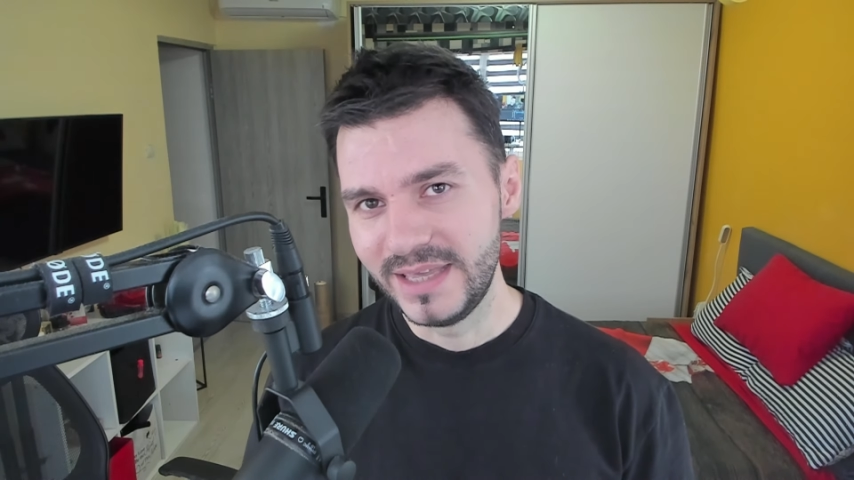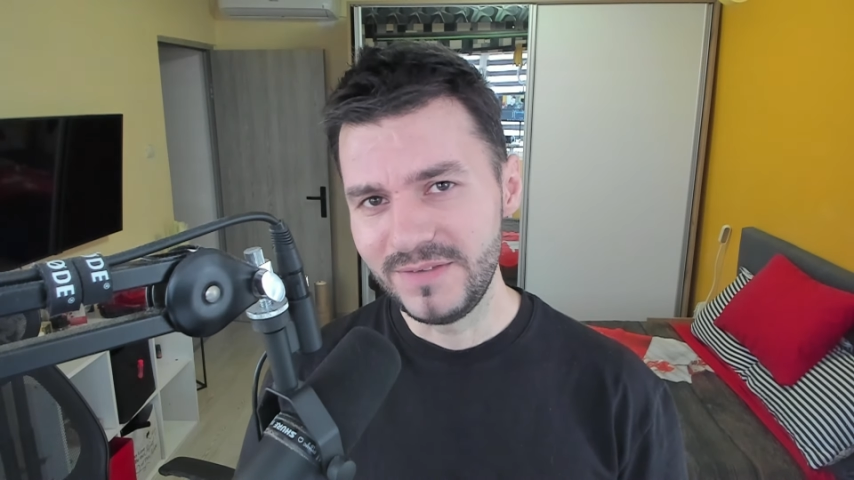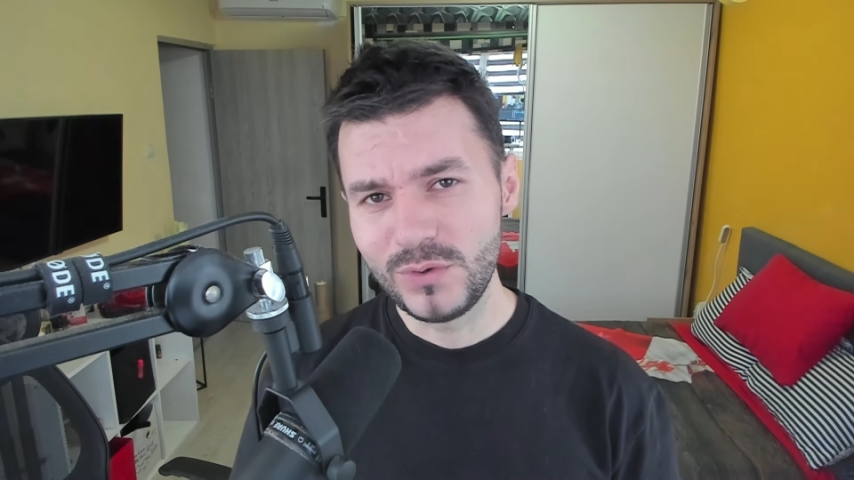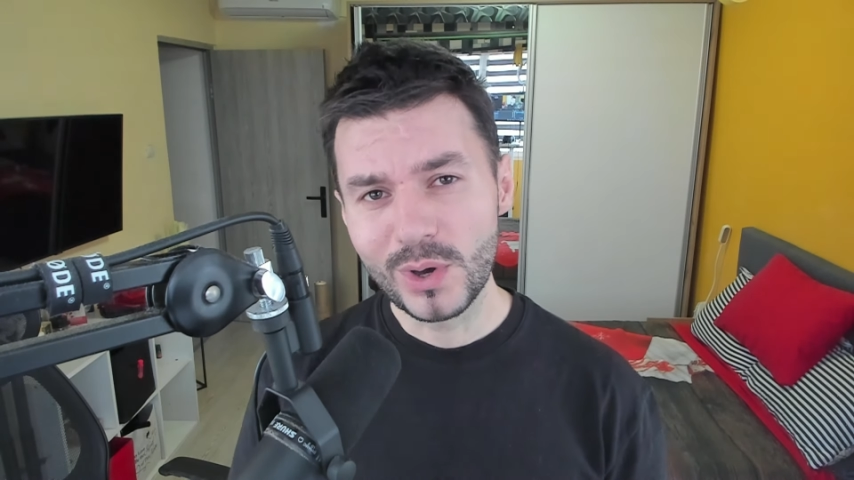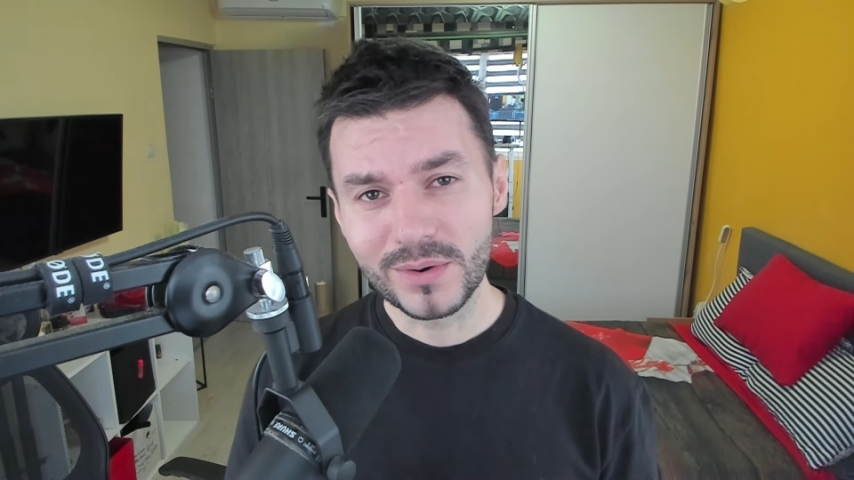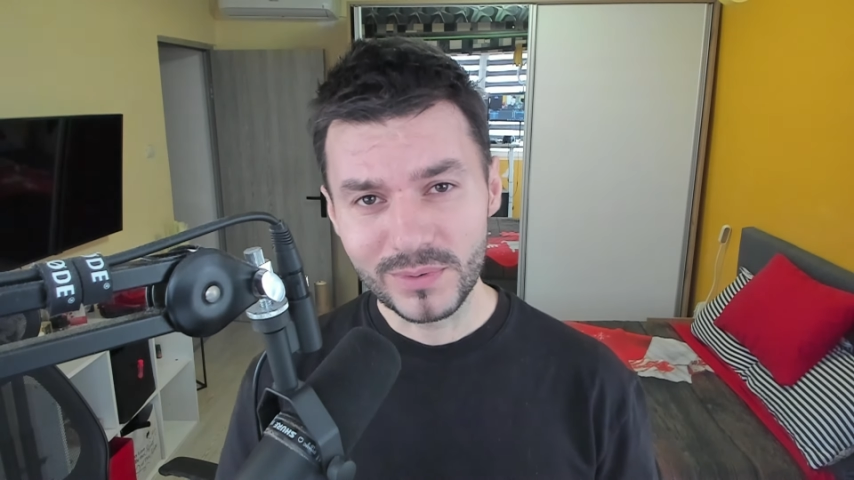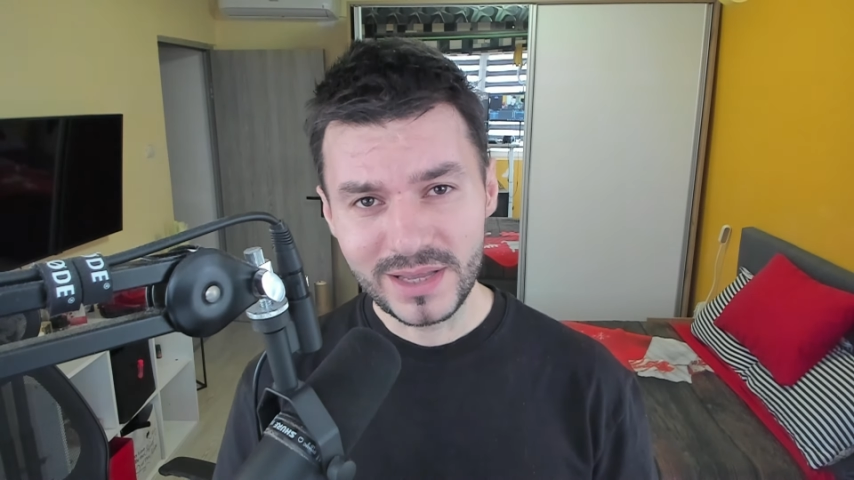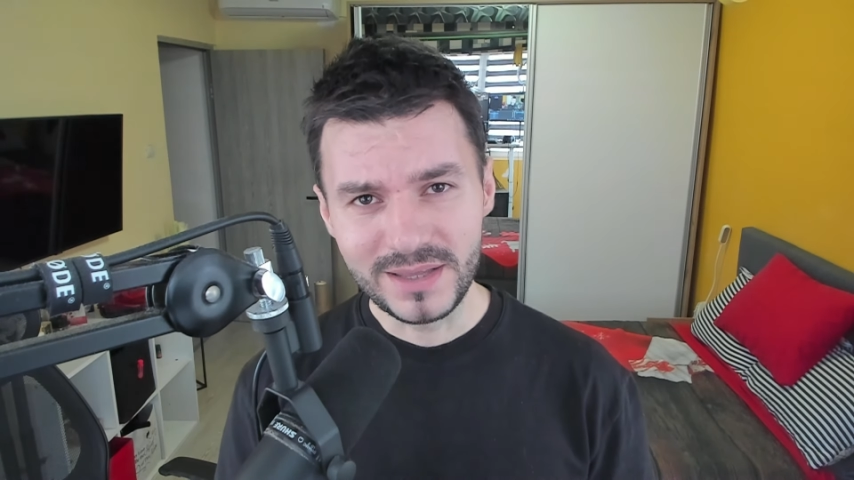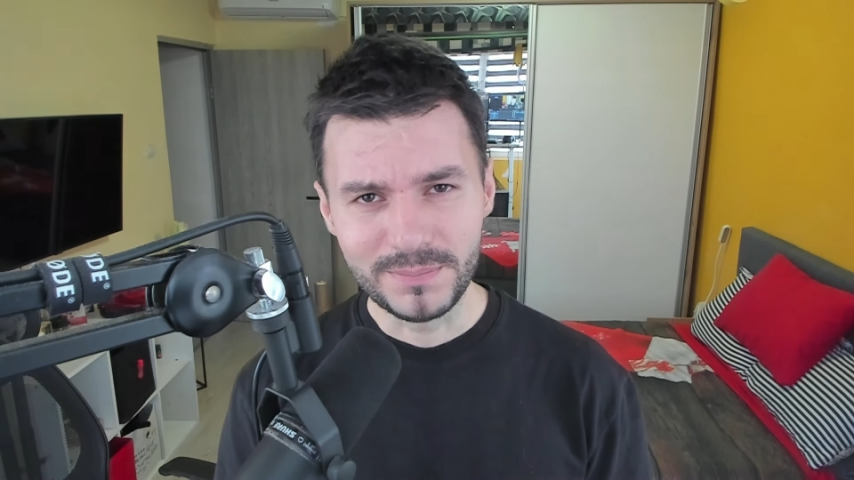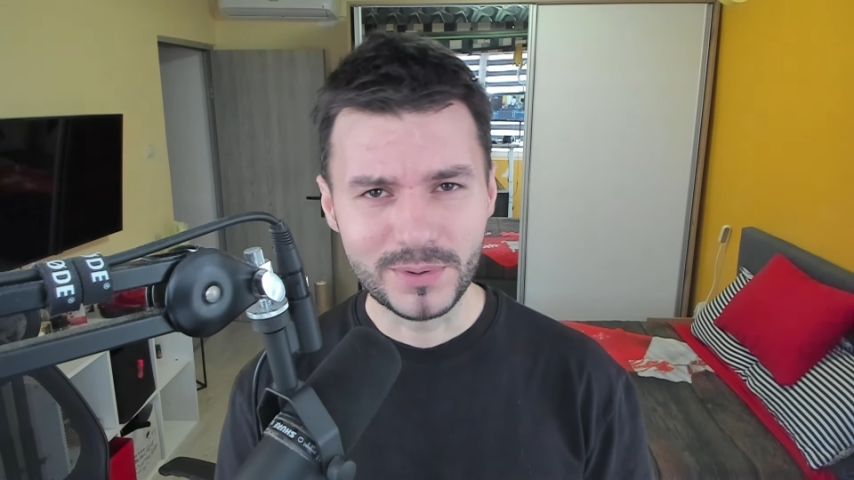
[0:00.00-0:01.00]
If you are
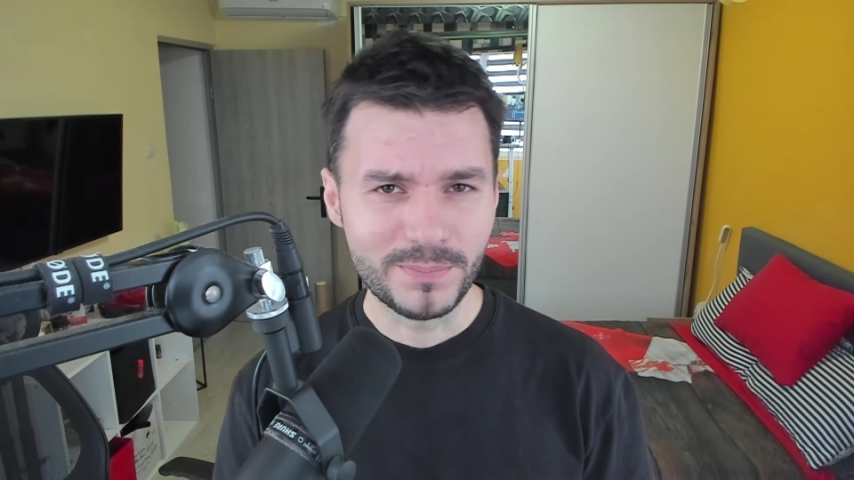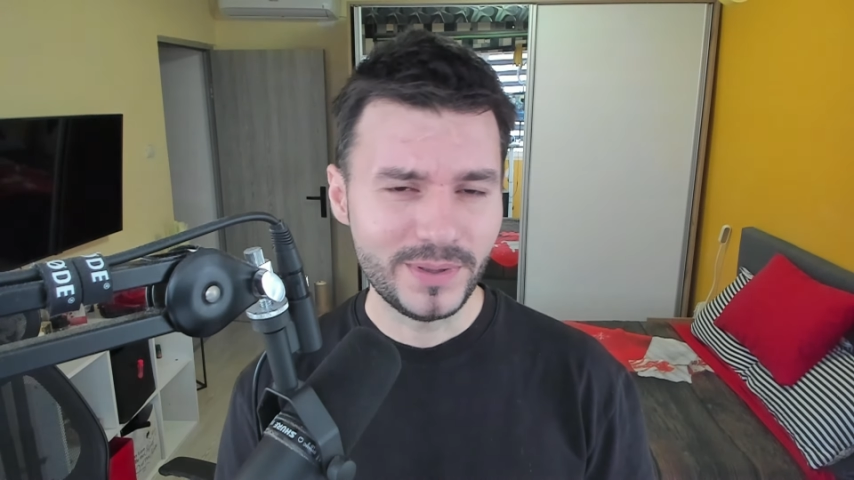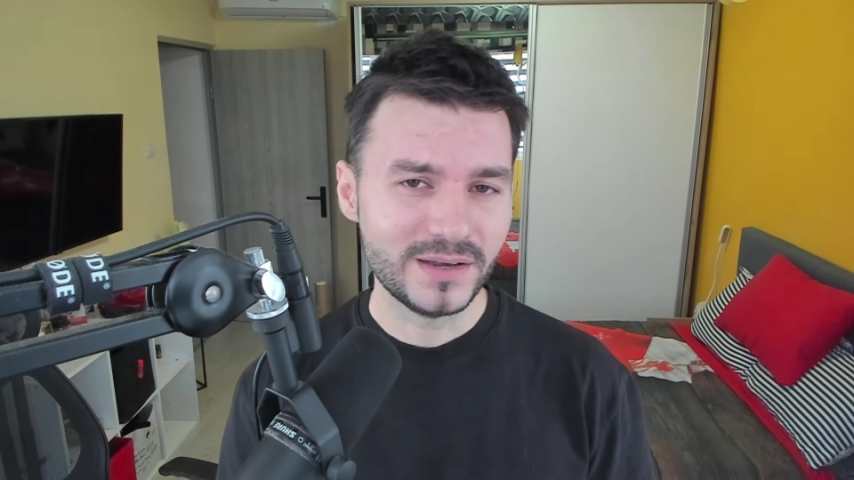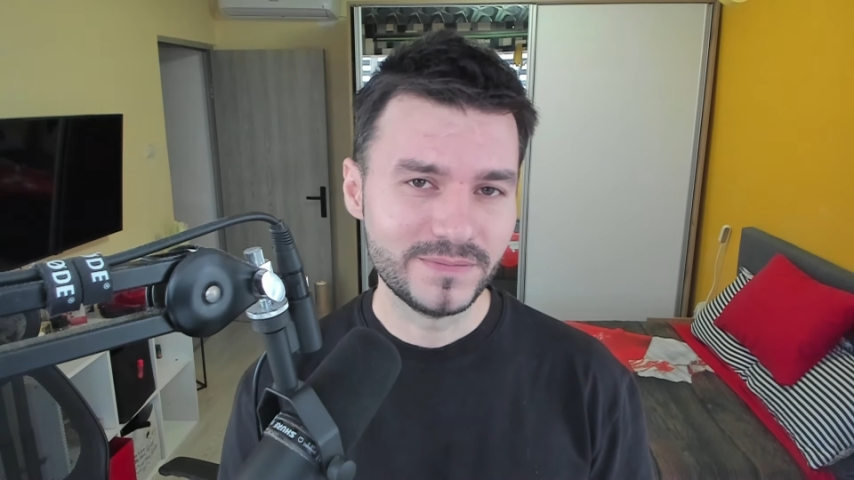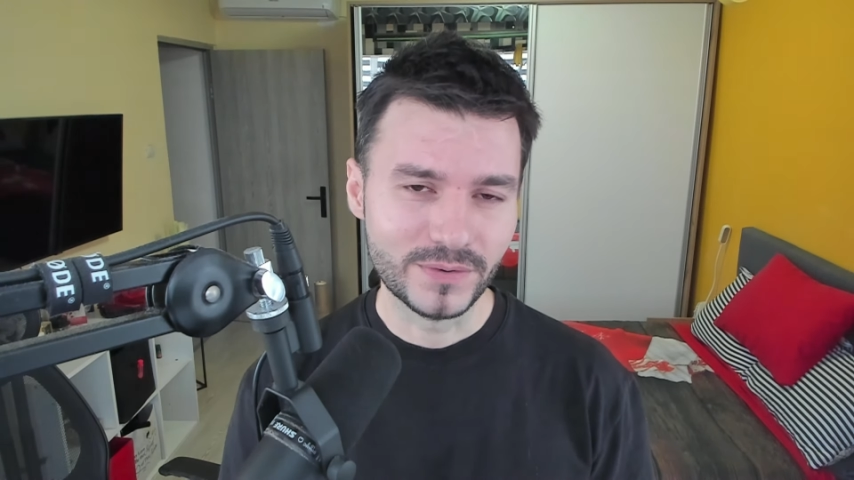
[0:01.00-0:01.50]
ready, prepared